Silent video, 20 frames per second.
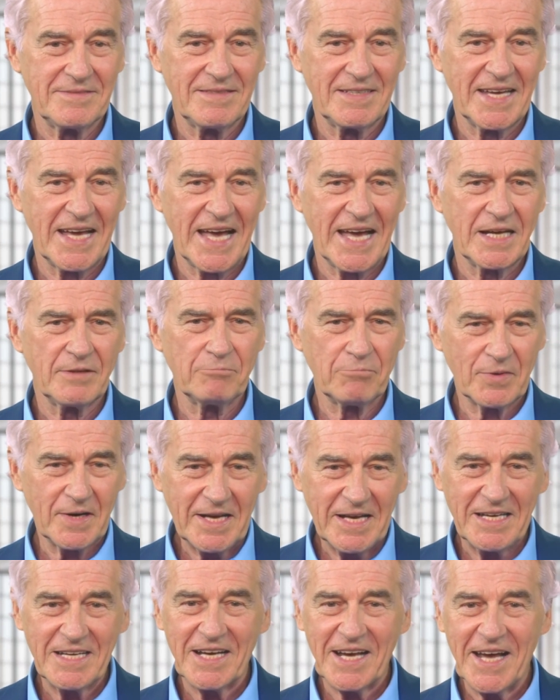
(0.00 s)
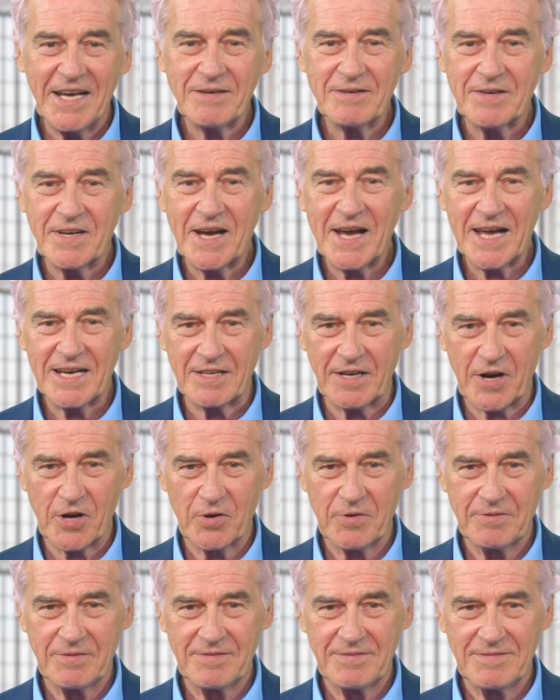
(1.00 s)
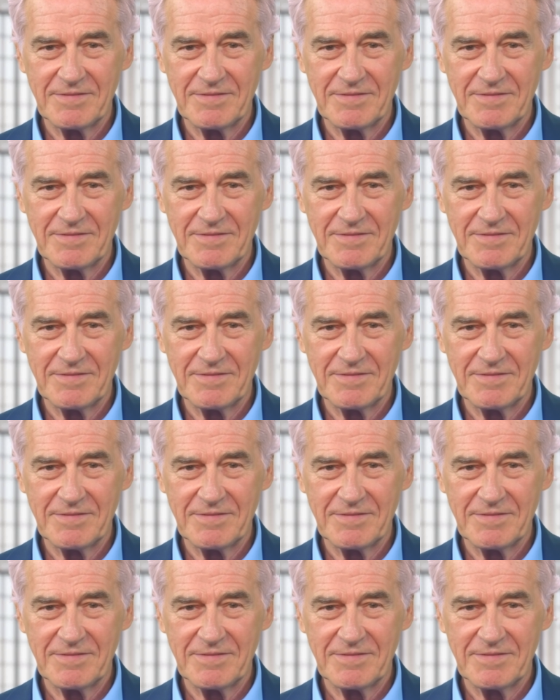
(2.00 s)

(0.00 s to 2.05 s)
Yeah, me again, I know.